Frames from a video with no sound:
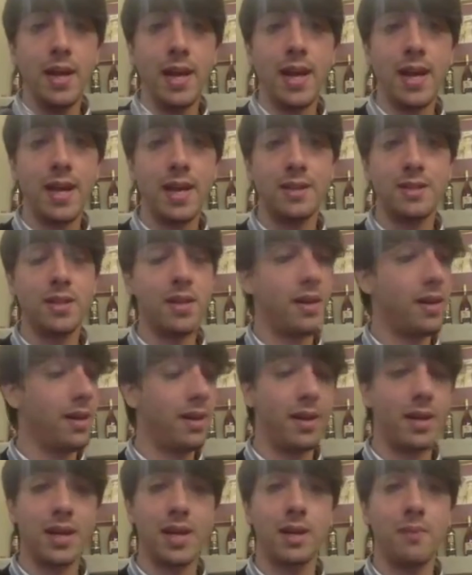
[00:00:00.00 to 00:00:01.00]
And
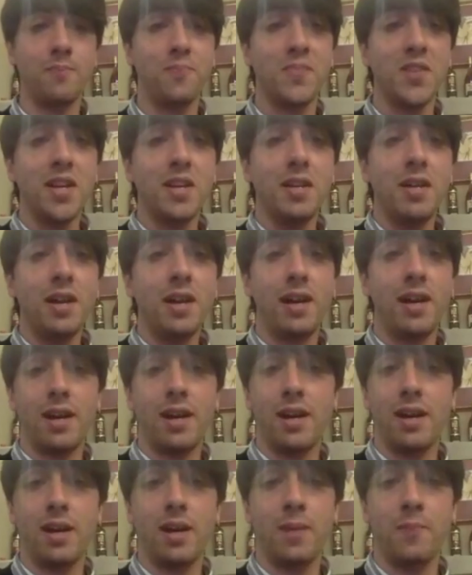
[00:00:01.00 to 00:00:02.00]
uh, again,
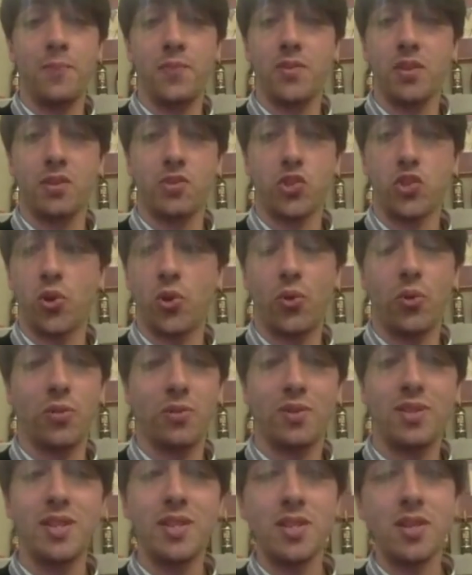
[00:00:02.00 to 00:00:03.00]
Um, so
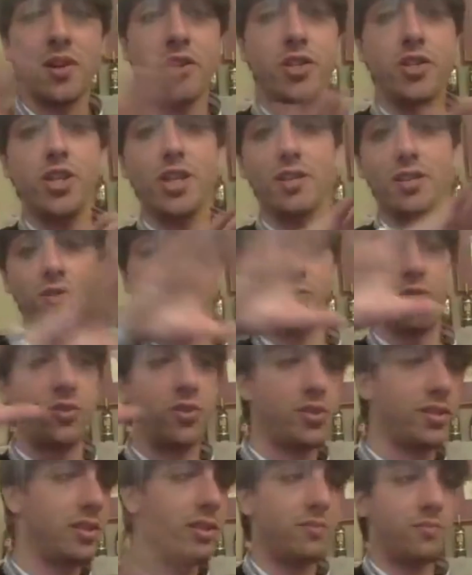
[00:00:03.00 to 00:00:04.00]
these are just, of
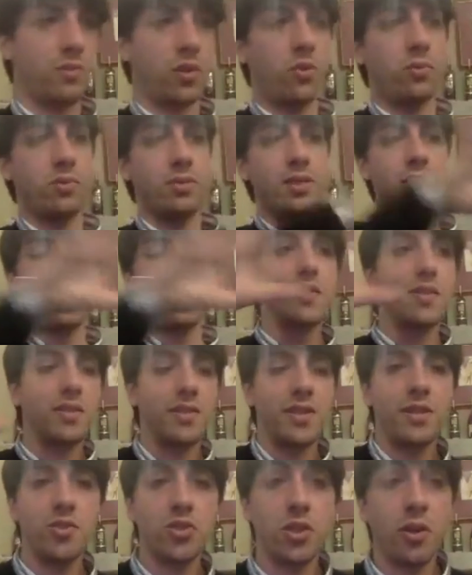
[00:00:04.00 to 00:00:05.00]
course, all these
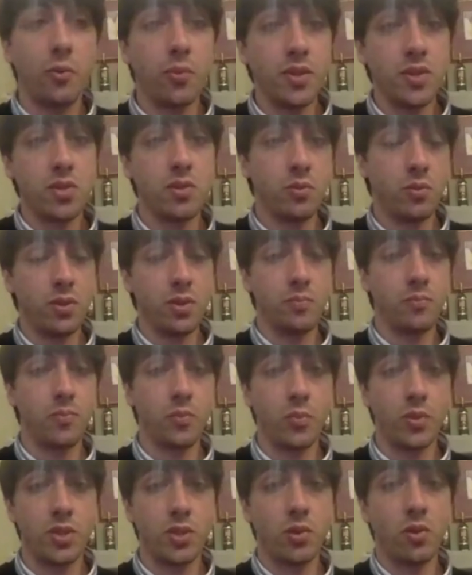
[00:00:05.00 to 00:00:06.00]
essential we, we,
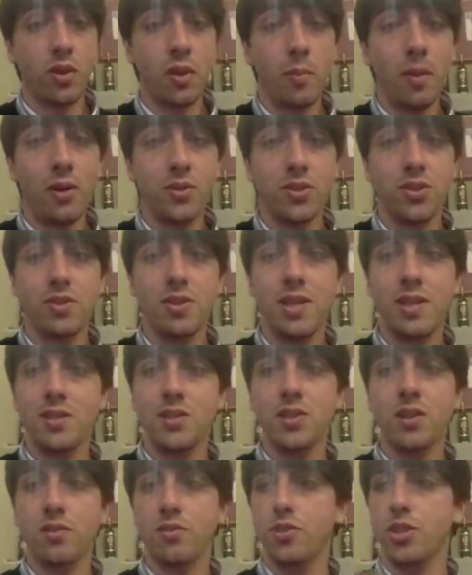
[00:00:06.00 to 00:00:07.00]
we talk about today.
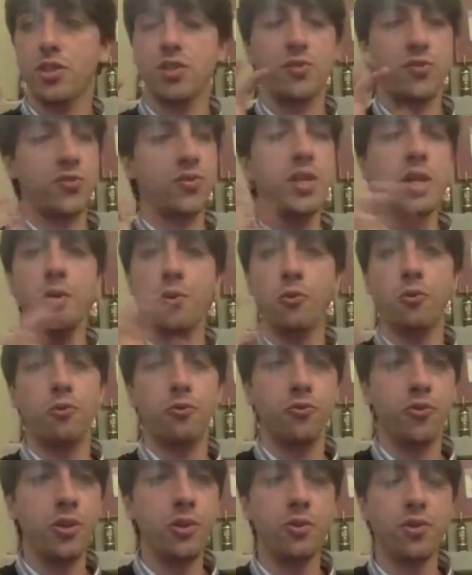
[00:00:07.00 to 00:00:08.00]
These are just few,
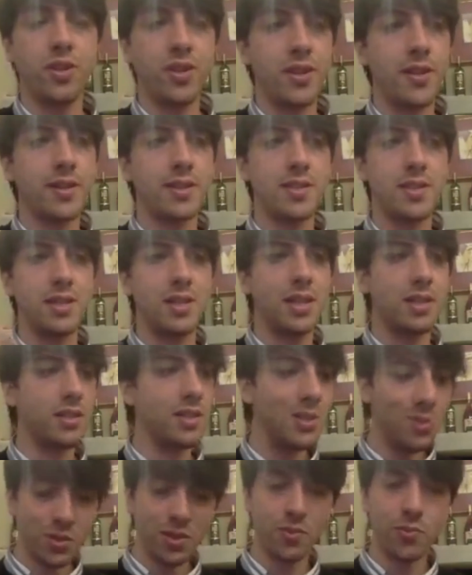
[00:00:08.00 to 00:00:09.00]
few things that
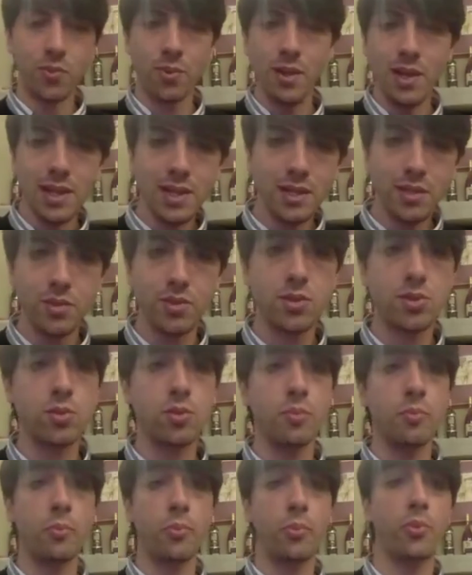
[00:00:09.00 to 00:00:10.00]
you can really use to
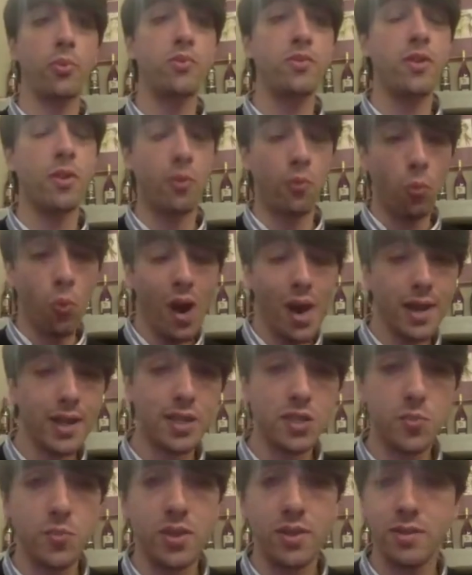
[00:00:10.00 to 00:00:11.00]
improve your wine
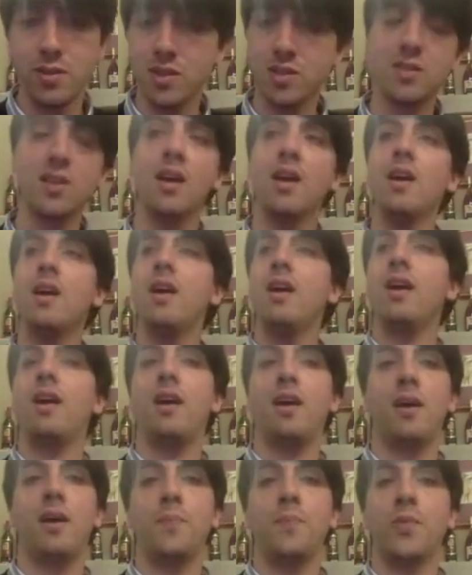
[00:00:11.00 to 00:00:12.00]
experience
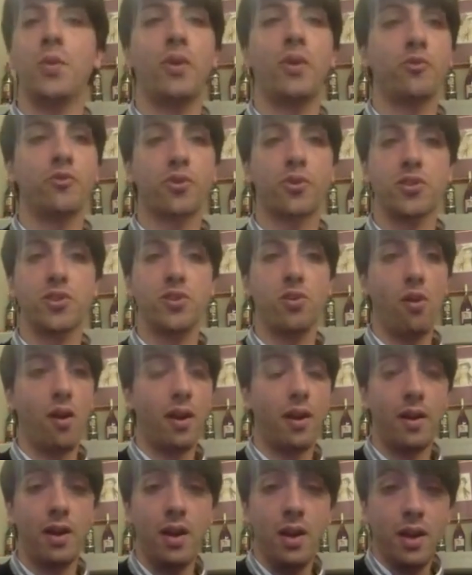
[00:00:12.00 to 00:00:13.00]
um, when, of course, you
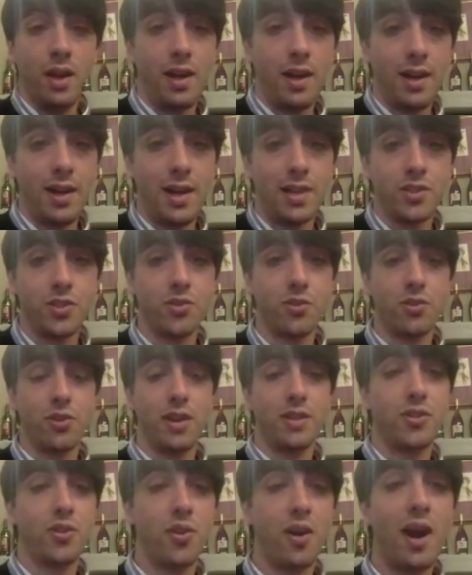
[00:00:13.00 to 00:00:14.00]
are uh, at your
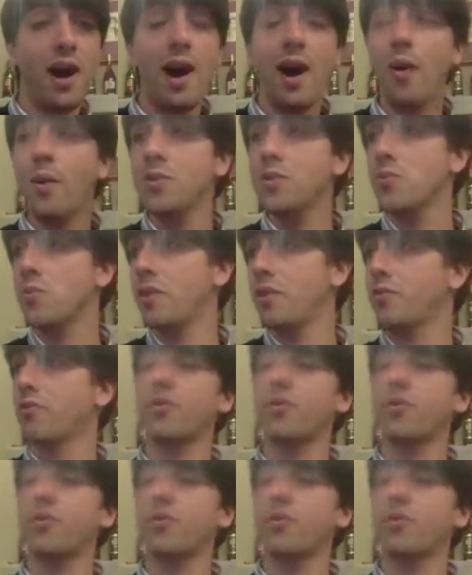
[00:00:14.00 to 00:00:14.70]
at your house, when, of